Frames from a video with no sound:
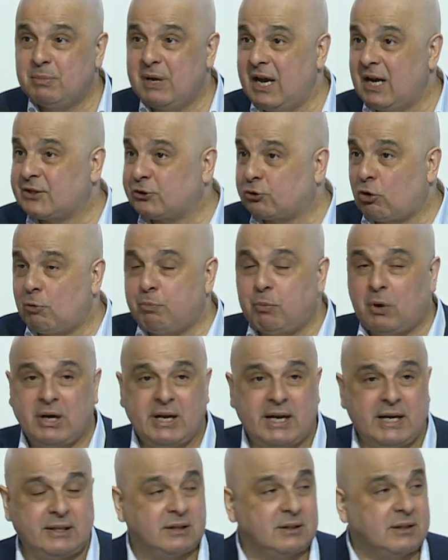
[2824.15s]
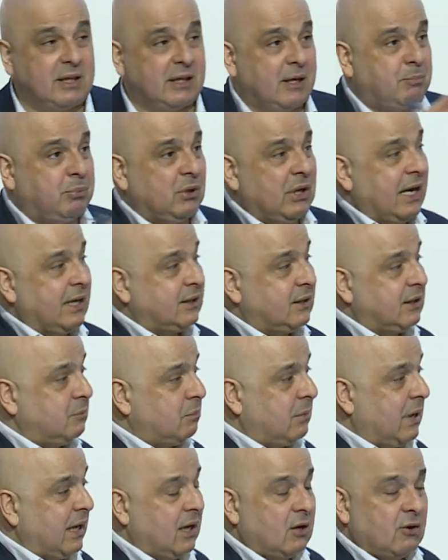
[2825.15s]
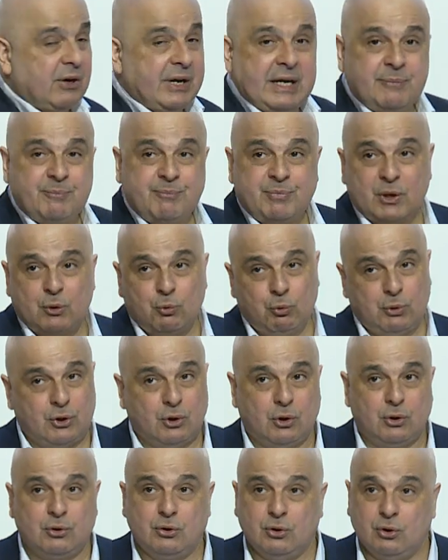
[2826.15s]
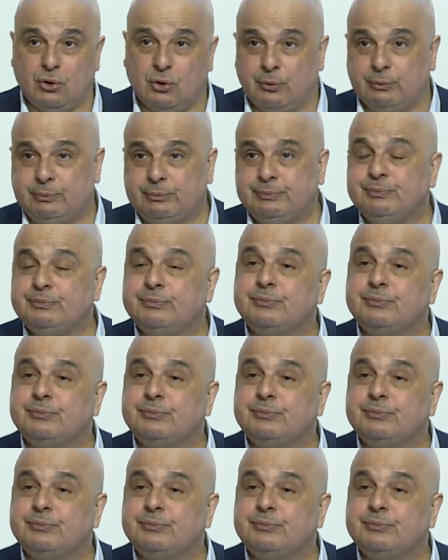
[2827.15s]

be extrapolated and applied in migraine, we don't know.